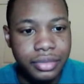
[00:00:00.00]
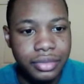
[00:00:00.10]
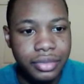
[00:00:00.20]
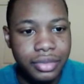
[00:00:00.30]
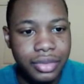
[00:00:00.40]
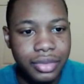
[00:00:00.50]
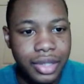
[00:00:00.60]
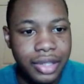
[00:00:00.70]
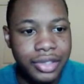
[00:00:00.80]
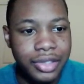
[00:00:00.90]

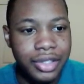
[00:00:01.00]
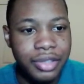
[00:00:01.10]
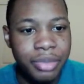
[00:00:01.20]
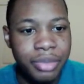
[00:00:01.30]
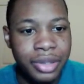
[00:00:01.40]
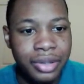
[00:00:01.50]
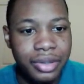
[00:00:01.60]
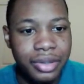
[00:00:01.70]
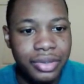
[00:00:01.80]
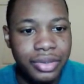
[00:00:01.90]
Achievements,
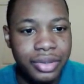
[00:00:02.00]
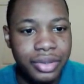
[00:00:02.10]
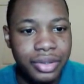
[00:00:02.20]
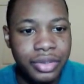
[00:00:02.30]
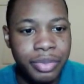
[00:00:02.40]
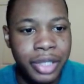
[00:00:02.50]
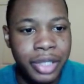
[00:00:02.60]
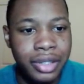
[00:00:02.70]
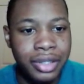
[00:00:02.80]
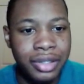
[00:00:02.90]

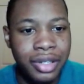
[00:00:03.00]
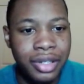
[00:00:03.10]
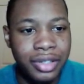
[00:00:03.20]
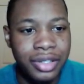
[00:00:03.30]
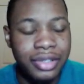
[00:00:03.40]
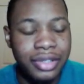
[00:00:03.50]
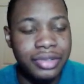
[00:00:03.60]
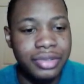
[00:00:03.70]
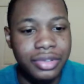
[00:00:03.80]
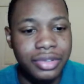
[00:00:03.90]
okay,
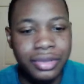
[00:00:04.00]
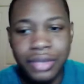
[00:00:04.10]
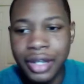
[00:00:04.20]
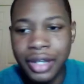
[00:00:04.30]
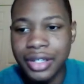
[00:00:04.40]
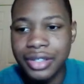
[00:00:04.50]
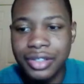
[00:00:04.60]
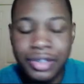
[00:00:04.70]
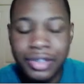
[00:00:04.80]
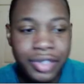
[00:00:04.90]
I guess you get
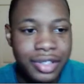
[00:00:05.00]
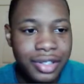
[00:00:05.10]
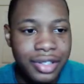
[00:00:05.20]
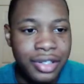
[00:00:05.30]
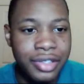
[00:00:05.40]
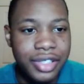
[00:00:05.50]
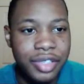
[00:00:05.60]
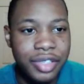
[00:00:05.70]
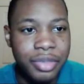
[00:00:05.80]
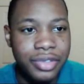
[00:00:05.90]
certain achievements
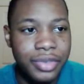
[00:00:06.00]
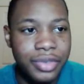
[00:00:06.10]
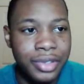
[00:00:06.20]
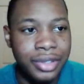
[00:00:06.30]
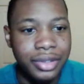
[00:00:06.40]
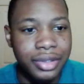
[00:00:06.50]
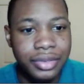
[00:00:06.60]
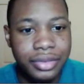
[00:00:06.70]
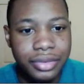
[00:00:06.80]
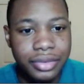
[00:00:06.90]
for
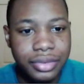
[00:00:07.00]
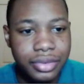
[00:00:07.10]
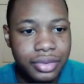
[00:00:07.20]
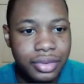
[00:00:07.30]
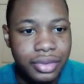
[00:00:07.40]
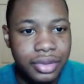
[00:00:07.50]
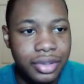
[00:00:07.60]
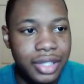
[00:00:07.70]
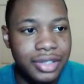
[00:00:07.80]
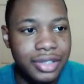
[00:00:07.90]

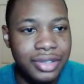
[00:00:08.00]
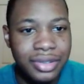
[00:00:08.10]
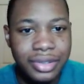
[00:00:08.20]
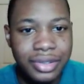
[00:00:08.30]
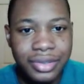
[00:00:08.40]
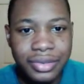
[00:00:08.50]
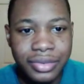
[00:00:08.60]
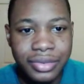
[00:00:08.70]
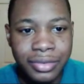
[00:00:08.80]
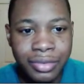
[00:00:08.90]
lessons,
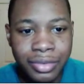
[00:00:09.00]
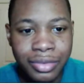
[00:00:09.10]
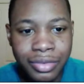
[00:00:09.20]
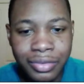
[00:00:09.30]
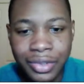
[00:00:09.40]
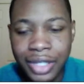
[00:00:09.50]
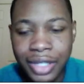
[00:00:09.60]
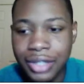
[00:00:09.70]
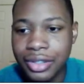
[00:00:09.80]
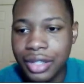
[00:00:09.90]
for things on
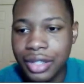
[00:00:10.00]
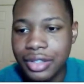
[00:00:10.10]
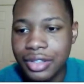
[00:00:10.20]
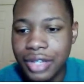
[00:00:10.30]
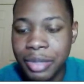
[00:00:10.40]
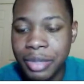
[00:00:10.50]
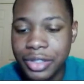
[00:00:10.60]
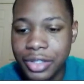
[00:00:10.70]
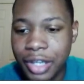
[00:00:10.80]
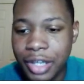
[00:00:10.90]
lessons. So I'm gonna show y'all my
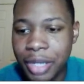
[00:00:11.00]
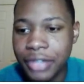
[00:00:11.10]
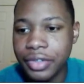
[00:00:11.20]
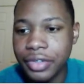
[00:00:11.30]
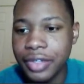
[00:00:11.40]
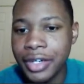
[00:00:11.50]
tree right here.